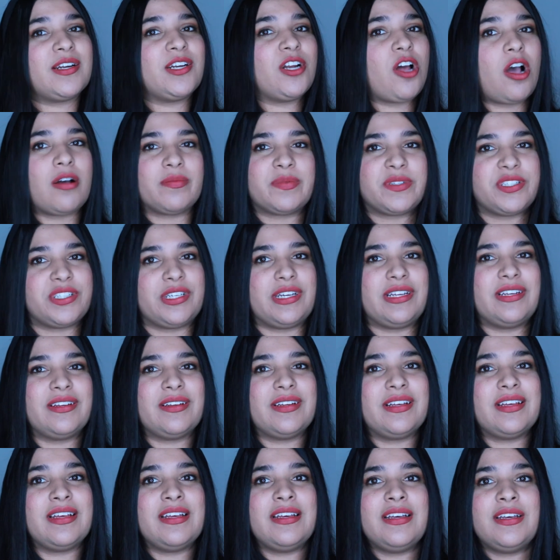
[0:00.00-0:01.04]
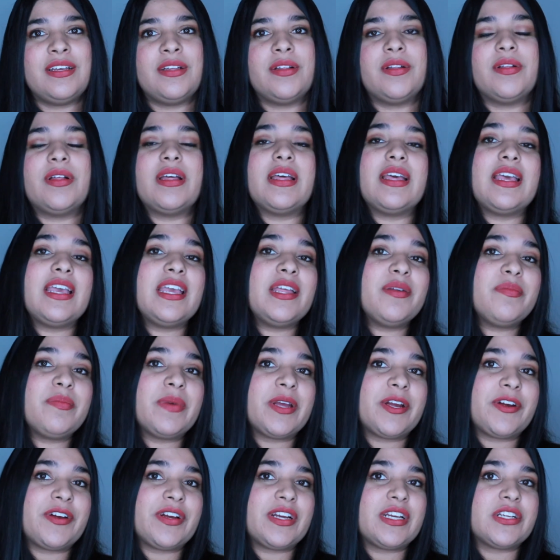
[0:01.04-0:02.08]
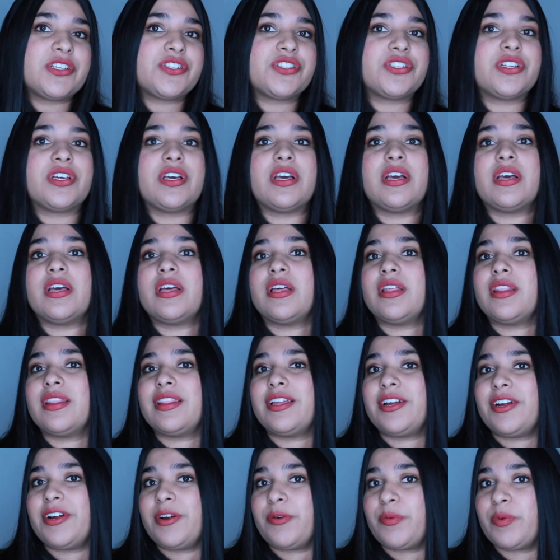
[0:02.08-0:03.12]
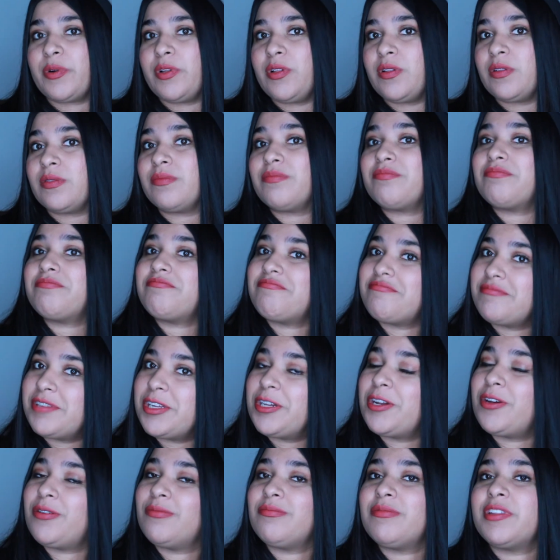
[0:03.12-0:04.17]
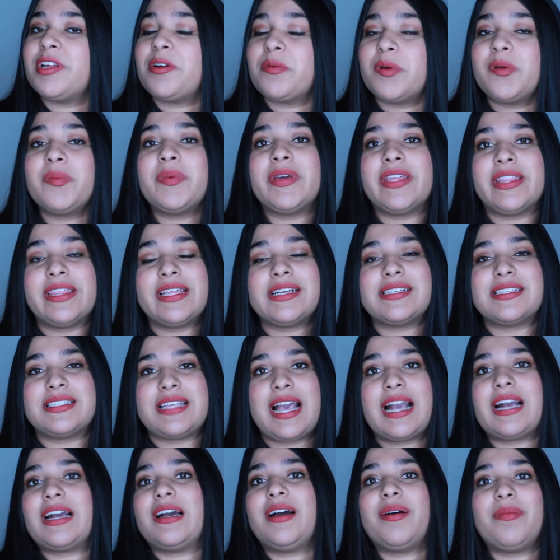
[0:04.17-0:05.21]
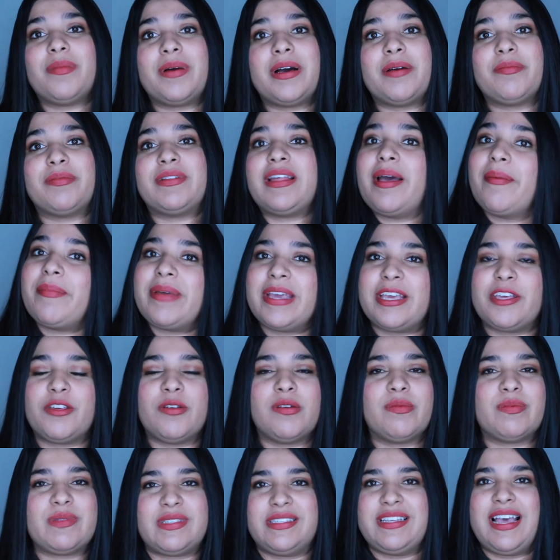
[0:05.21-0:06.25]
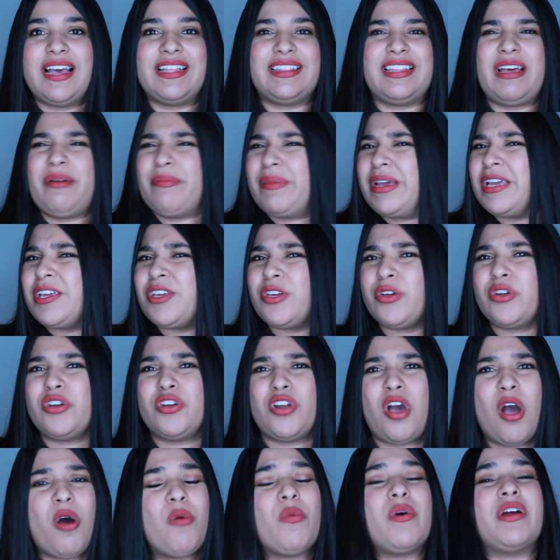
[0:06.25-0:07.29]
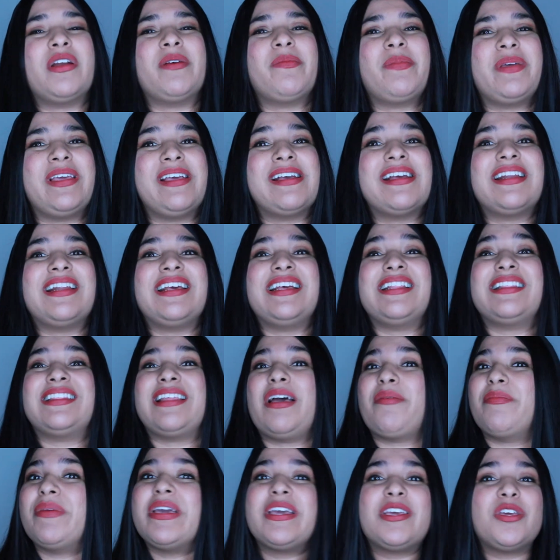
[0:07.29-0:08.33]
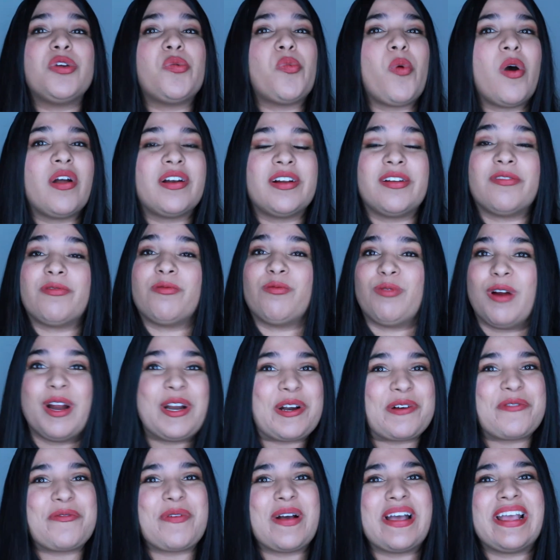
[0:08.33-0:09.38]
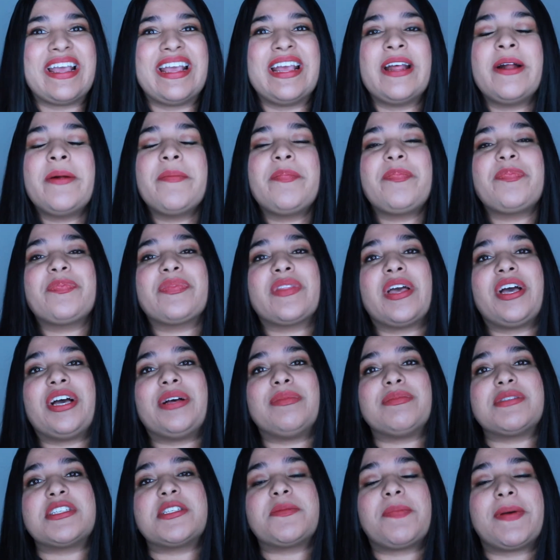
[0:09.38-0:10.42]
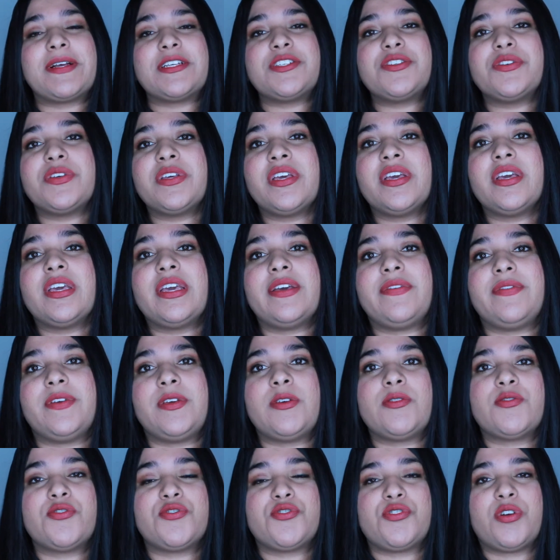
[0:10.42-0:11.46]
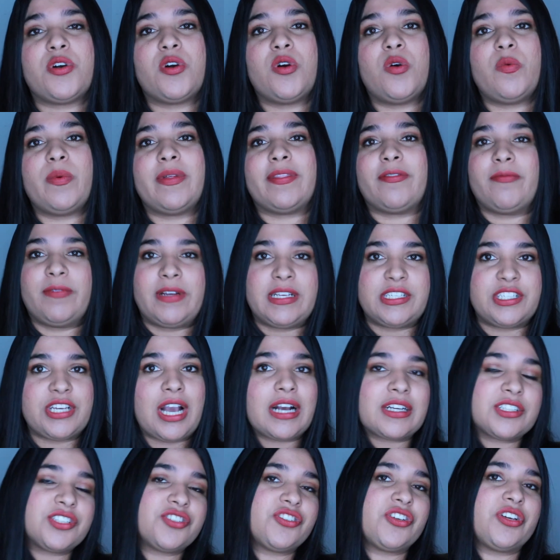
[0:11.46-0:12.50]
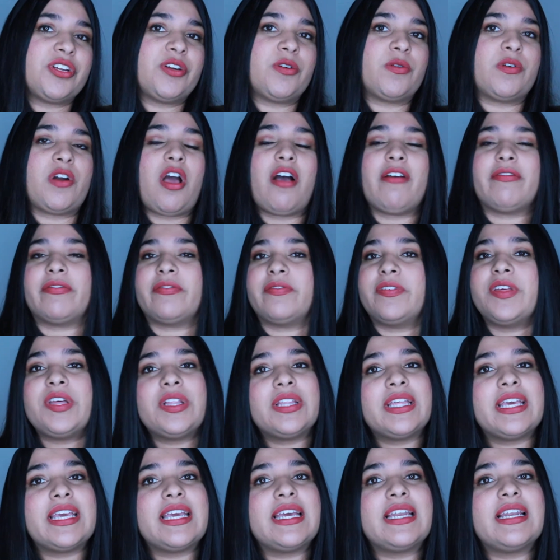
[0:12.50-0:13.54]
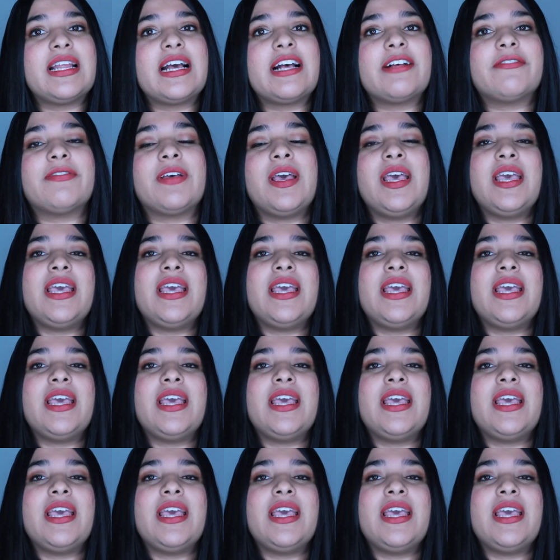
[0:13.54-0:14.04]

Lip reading: an option. In marriage, there will be things that come up that make you upset, that make you not want to be in it, that make you want to run away, especially if you struggle with rejection or not feeling enough.